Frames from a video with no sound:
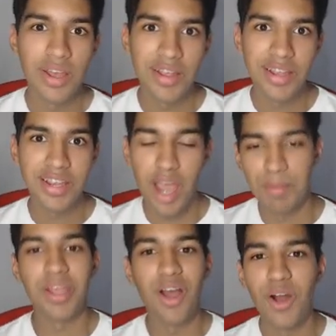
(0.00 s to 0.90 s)
coming
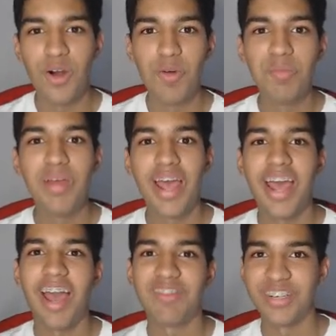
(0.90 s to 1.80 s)
home
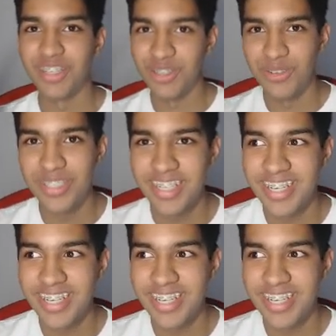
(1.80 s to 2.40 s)
after losing